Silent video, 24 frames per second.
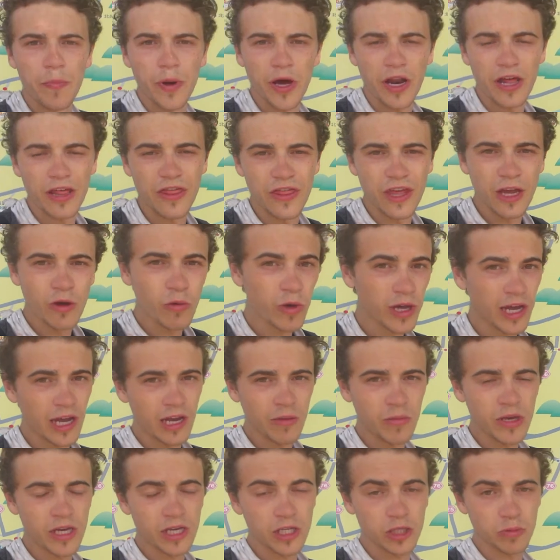But I think we're
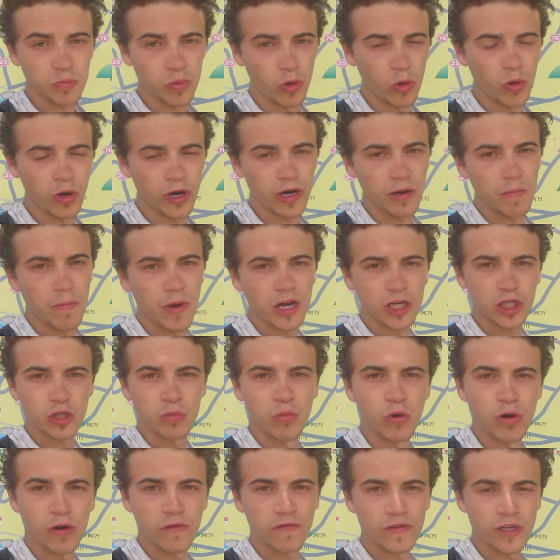gonna be exploring much
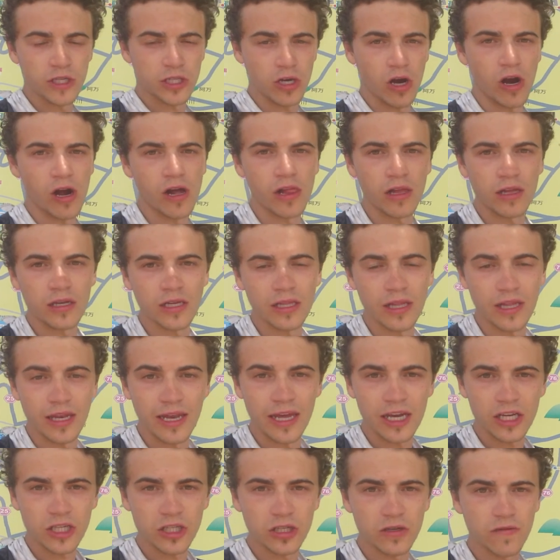more of this island in the
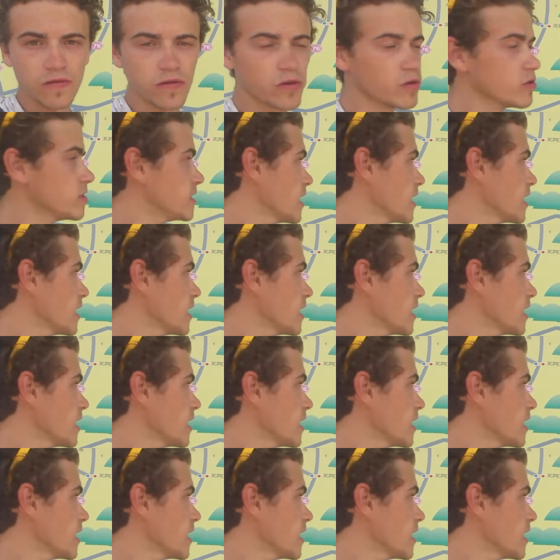next few